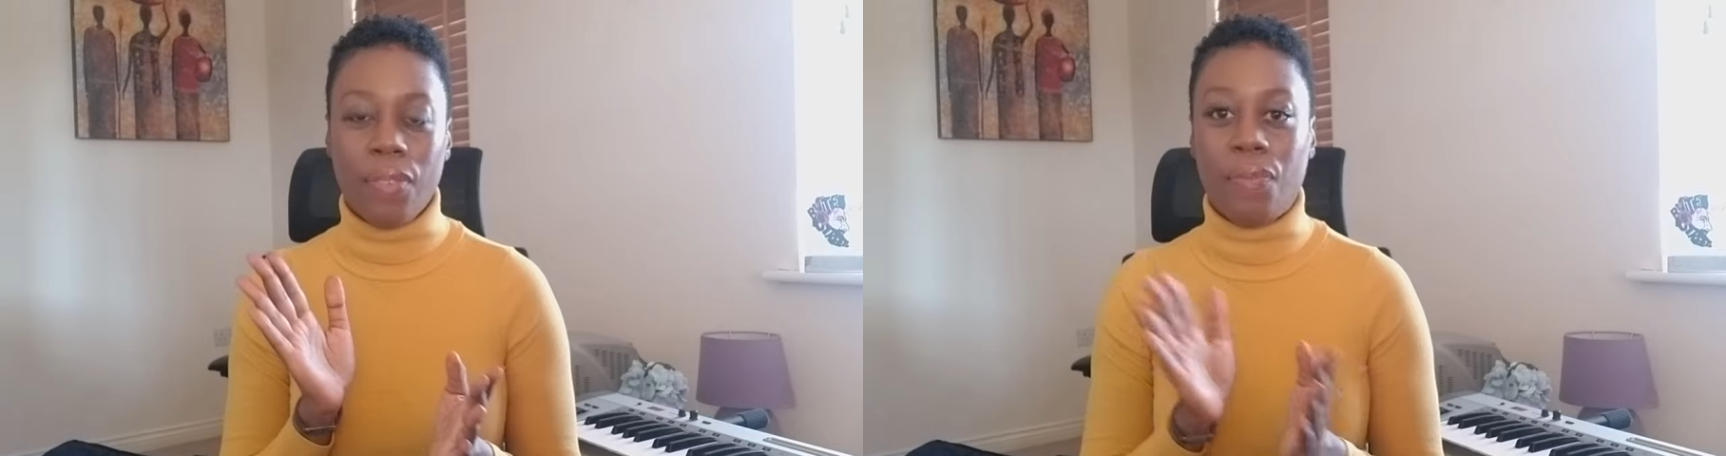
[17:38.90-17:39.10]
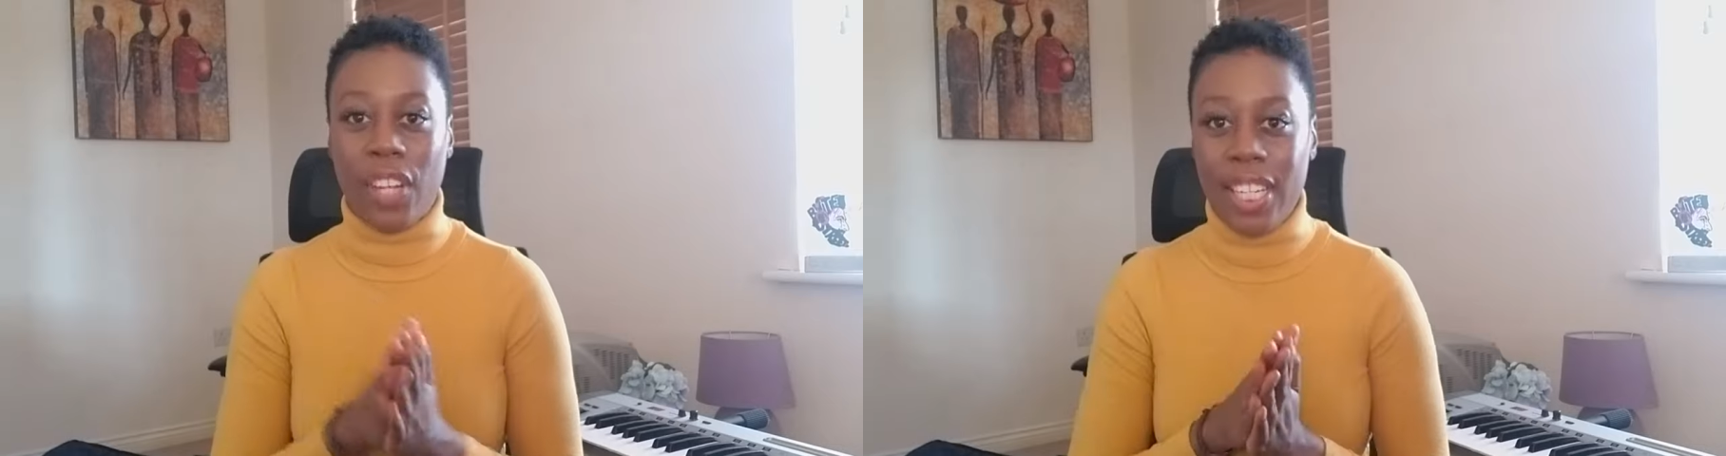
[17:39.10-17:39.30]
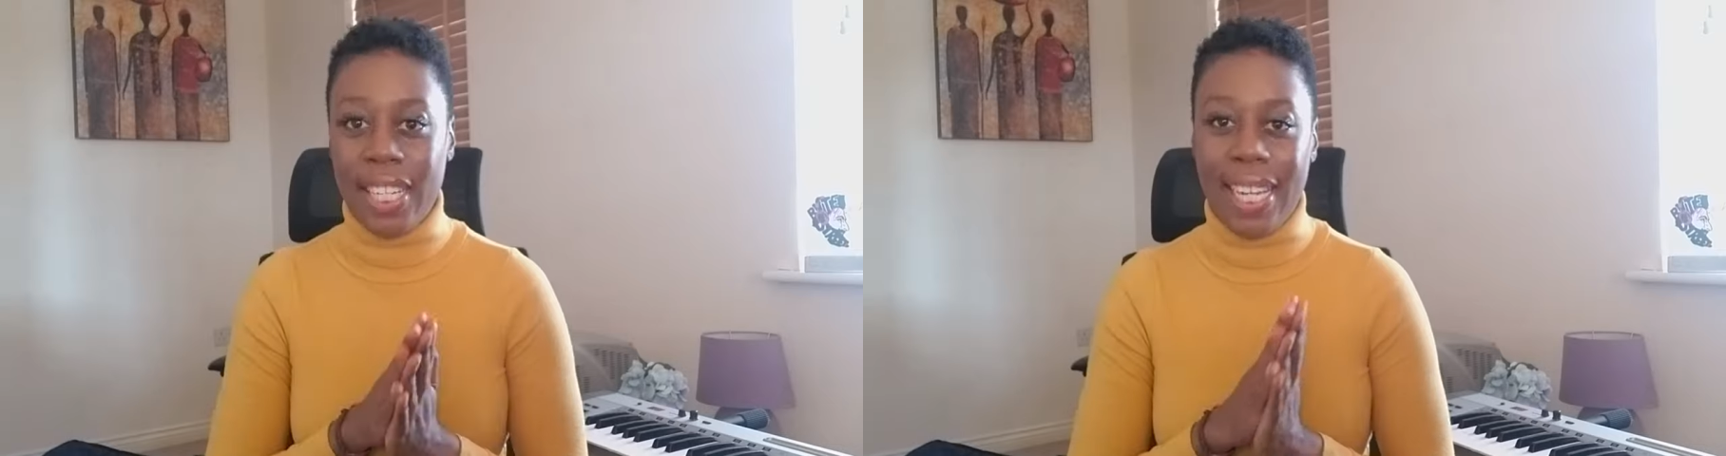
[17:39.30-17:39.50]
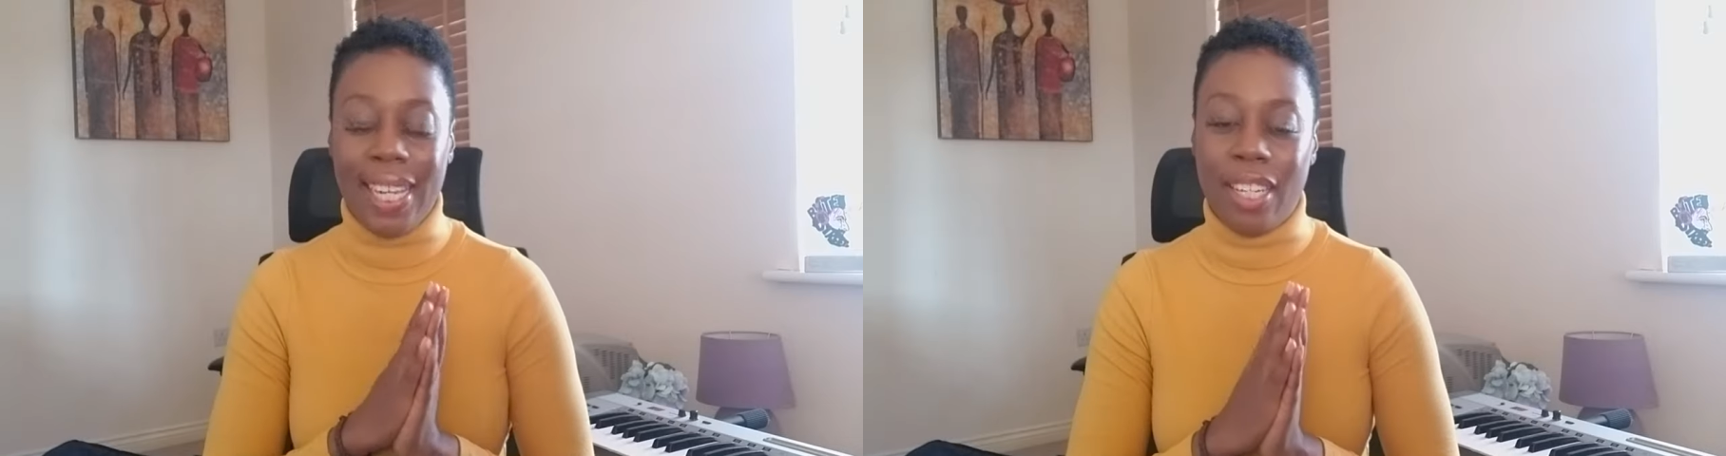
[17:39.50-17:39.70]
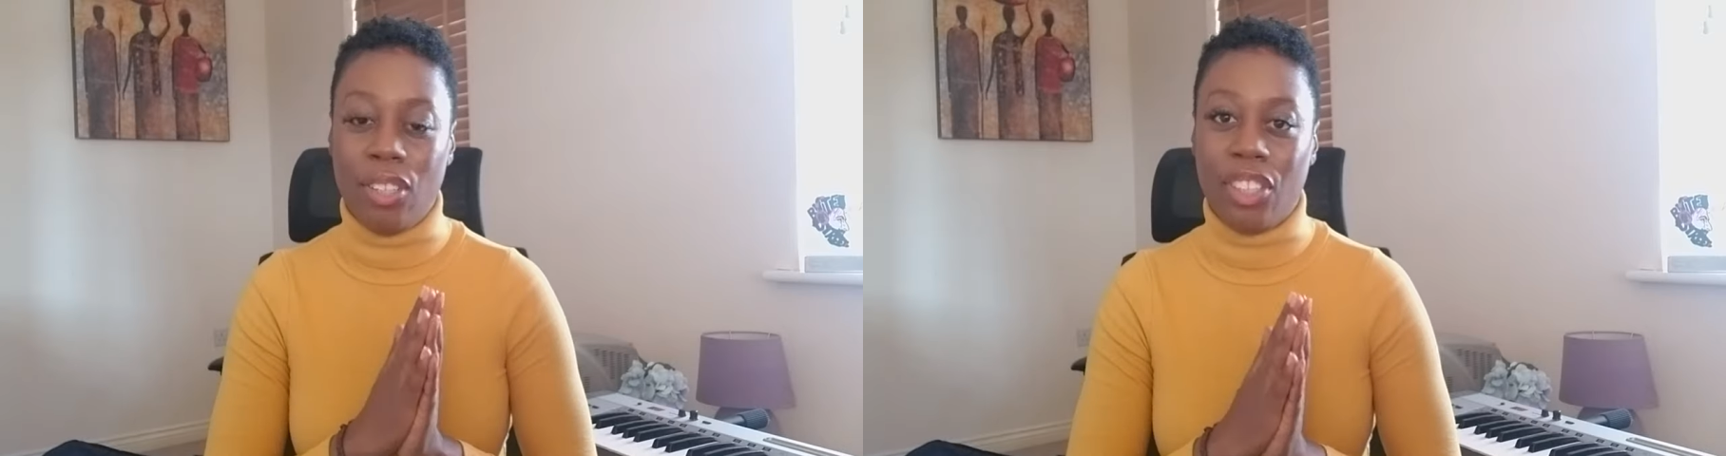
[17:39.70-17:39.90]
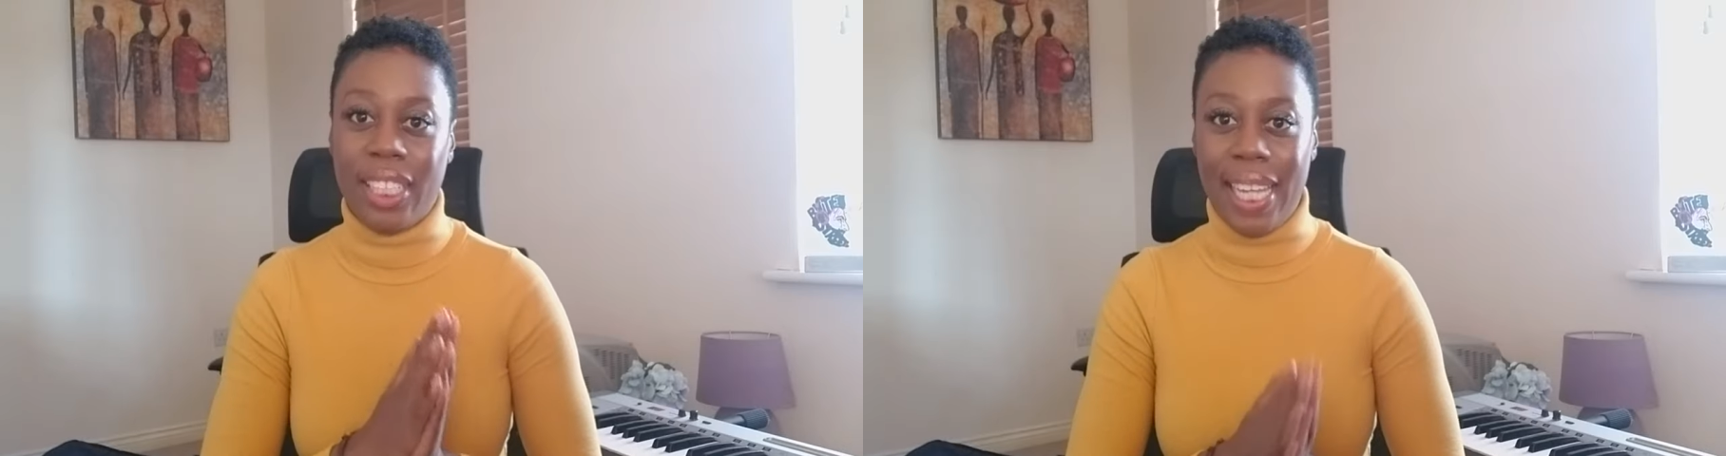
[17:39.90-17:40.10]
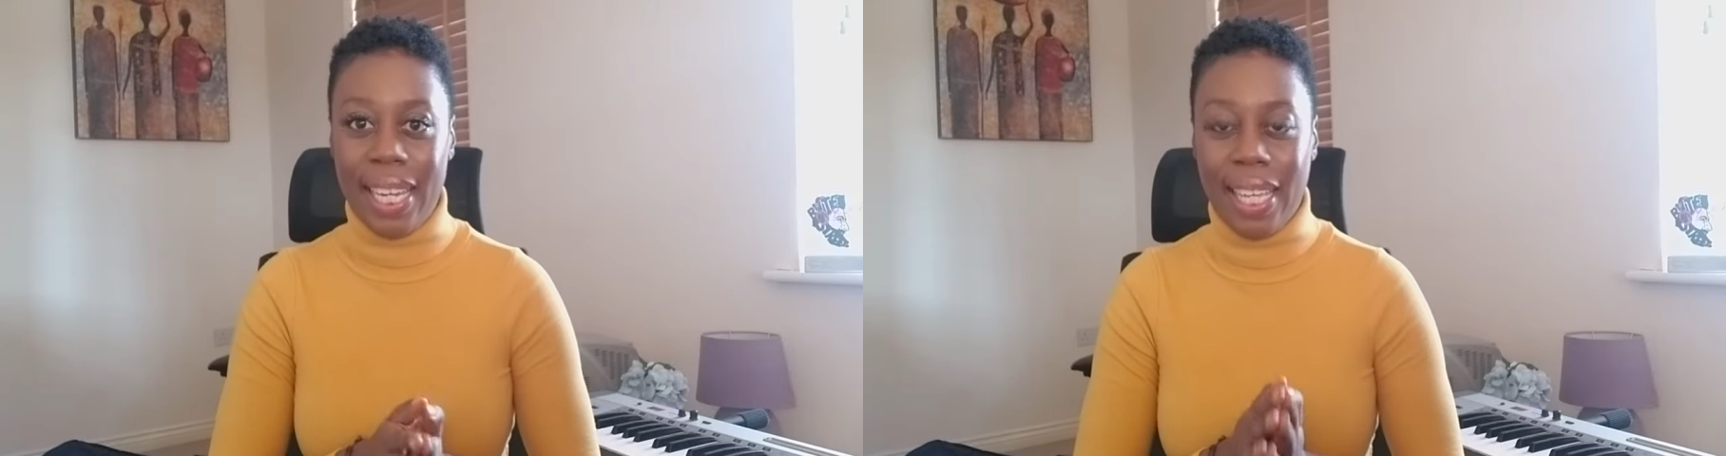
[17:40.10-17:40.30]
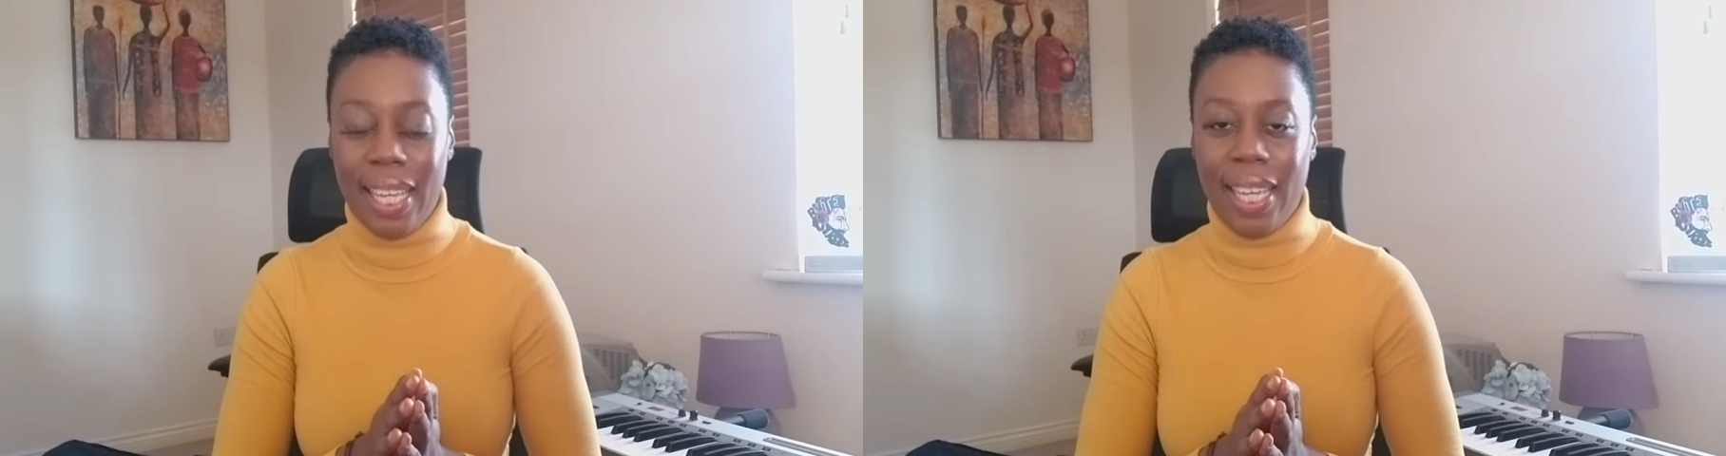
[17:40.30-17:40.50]
funding and not
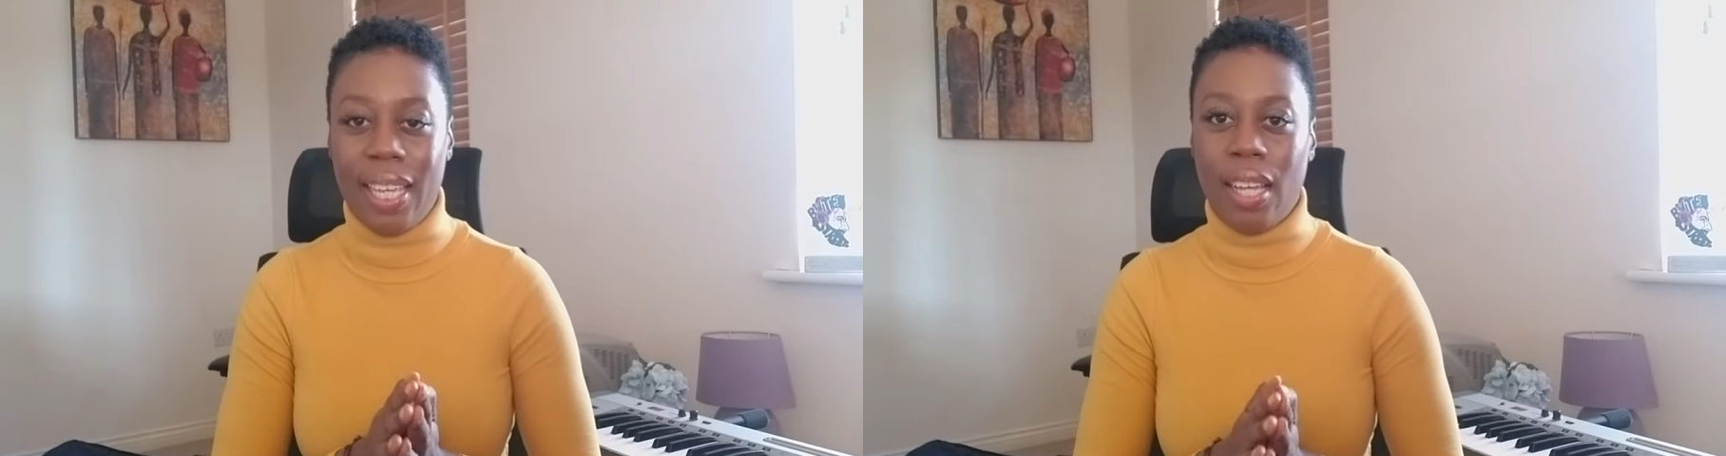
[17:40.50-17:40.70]
getting it.